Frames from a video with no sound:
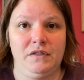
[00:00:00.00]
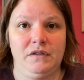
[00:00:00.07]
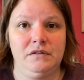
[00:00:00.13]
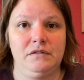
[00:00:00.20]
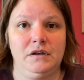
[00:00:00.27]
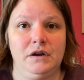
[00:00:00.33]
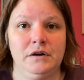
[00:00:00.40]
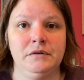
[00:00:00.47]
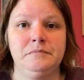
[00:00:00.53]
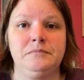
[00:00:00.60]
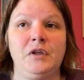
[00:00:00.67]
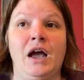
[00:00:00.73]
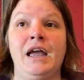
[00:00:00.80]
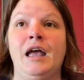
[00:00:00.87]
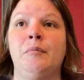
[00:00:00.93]
this year.
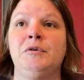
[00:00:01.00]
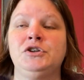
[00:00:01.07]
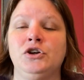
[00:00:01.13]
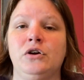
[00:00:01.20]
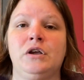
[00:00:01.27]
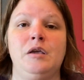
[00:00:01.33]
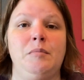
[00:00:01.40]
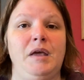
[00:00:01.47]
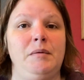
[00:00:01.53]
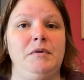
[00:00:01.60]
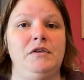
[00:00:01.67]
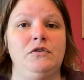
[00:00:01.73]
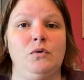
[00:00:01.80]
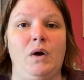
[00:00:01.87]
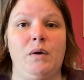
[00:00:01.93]
I am a turkey
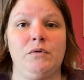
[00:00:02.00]
baby, so I